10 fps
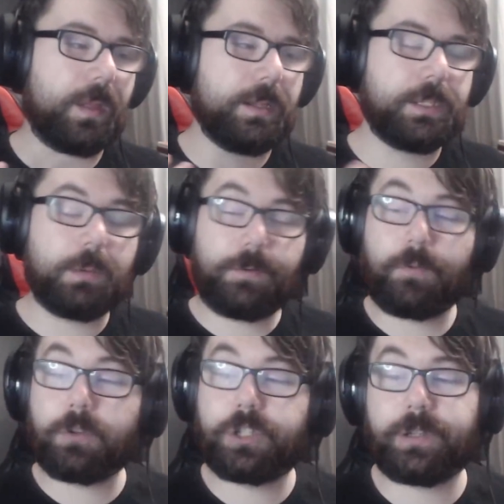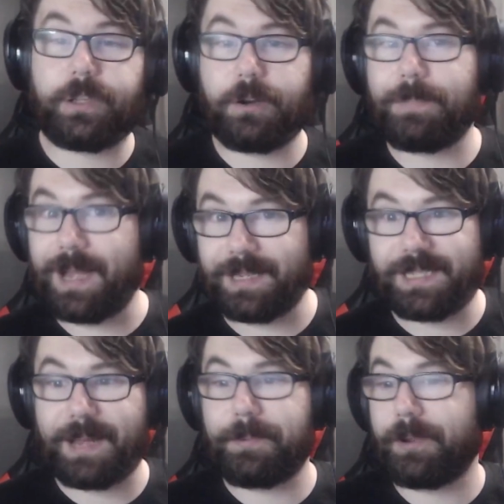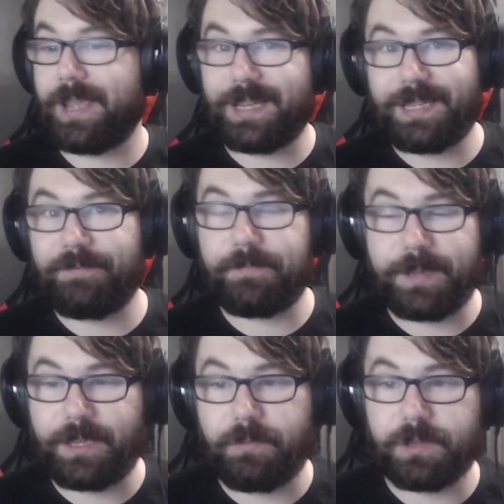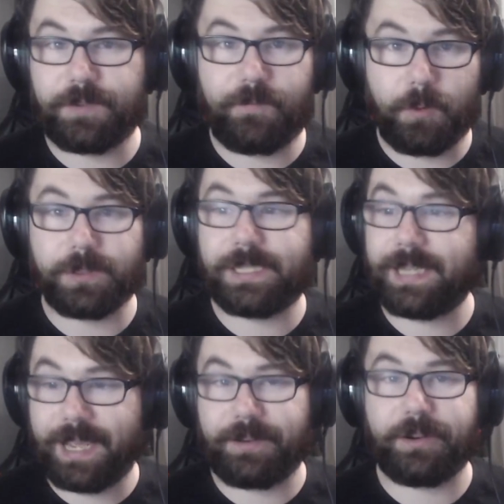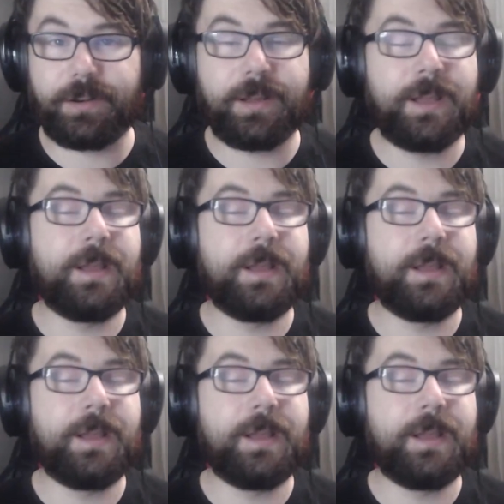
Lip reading: So unfortunately, your box topper can't even be used for Standard.